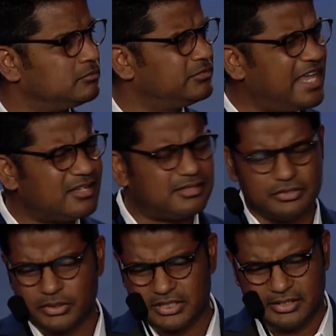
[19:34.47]
Yes,
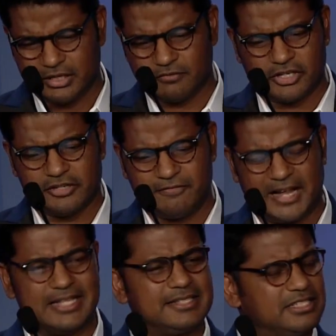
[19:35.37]
you can get very
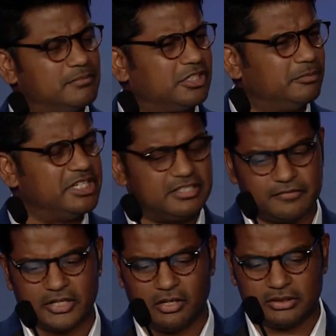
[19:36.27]
fancy, but it'll be
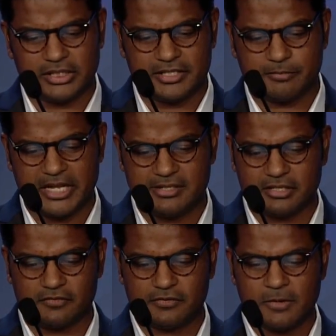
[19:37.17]
difficult and
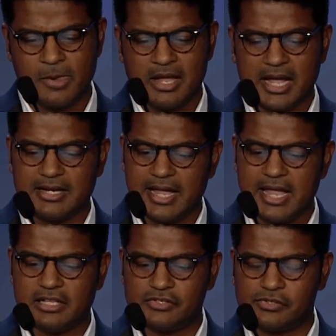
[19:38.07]
expensive. And
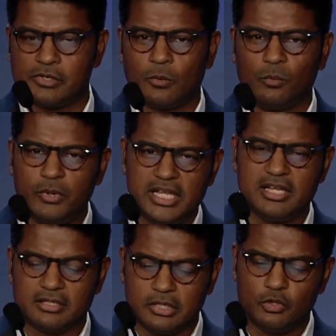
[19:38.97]
hence,
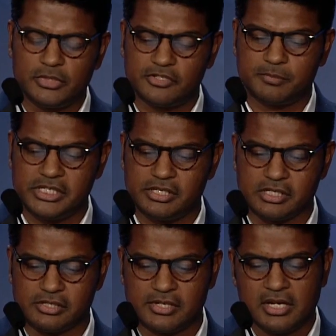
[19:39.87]
we, the human
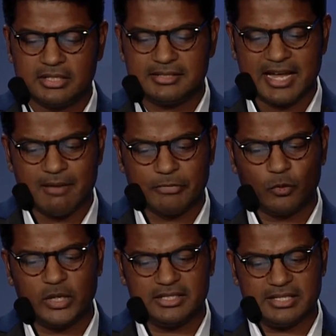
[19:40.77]
species, tamper
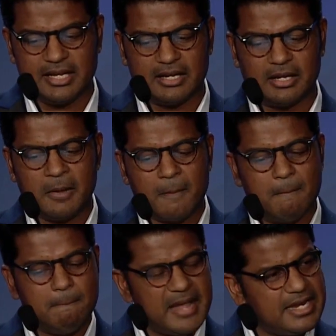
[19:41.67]
with data
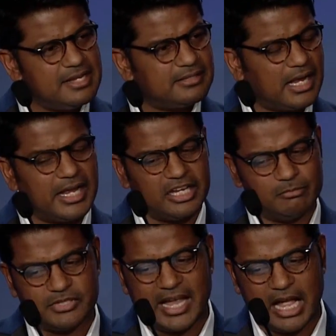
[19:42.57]
many
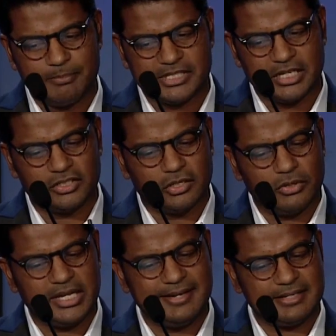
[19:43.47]
times absent
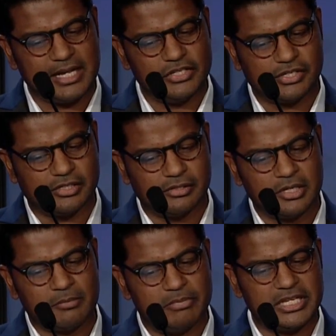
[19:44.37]
good intention
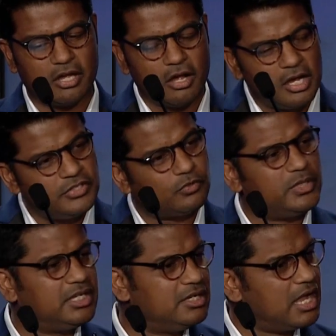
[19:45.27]
because
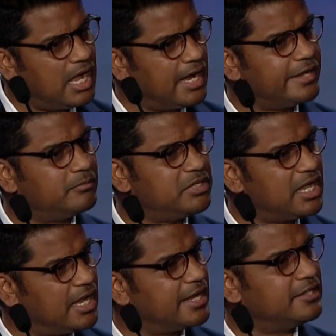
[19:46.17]
we can hide
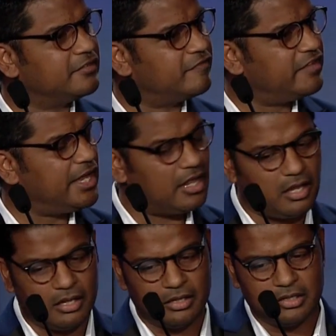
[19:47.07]
behind the
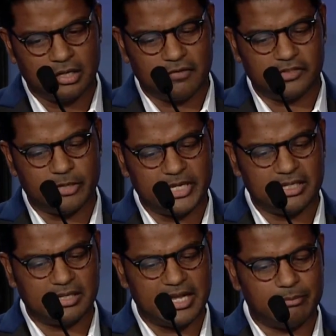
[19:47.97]
veil of
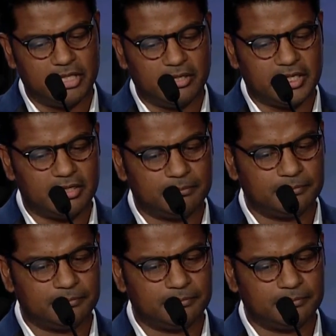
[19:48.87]
limited liability.